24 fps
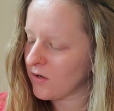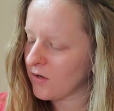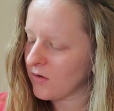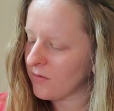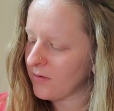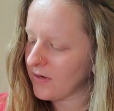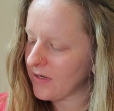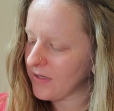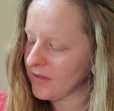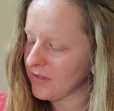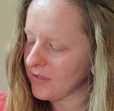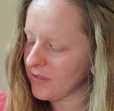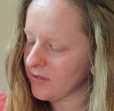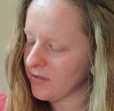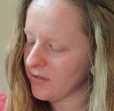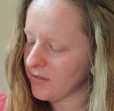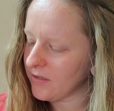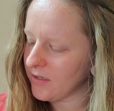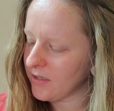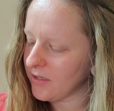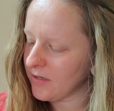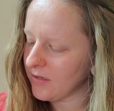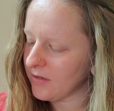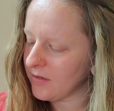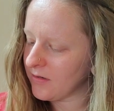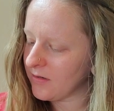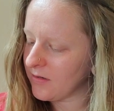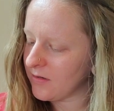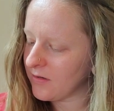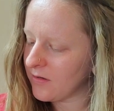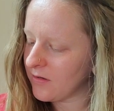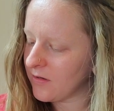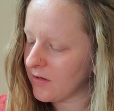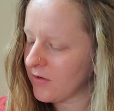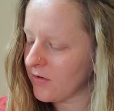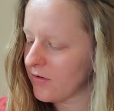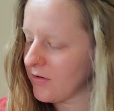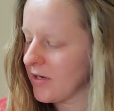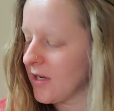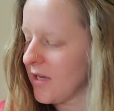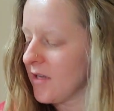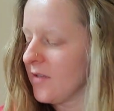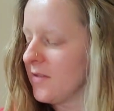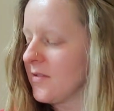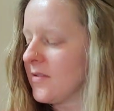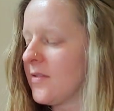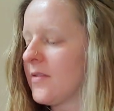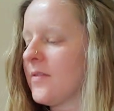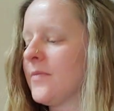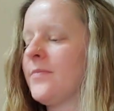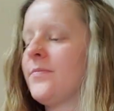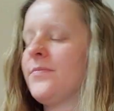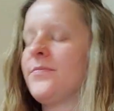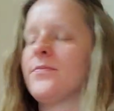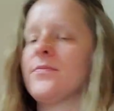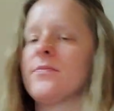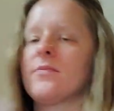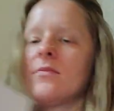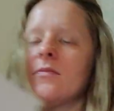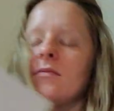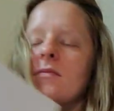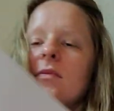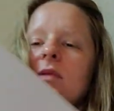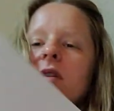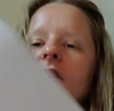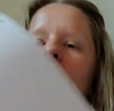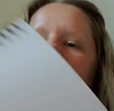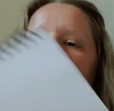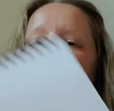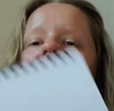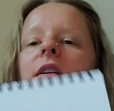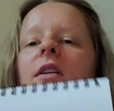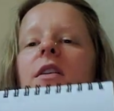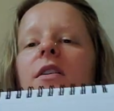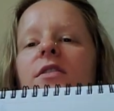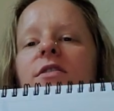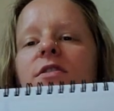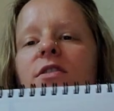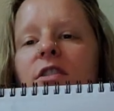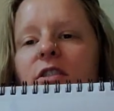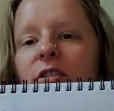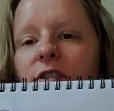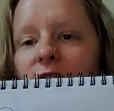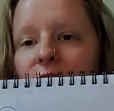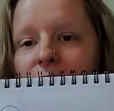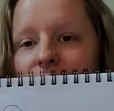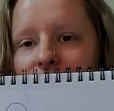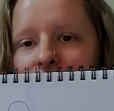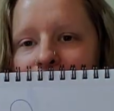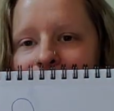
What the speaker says: quite literally creates a circle.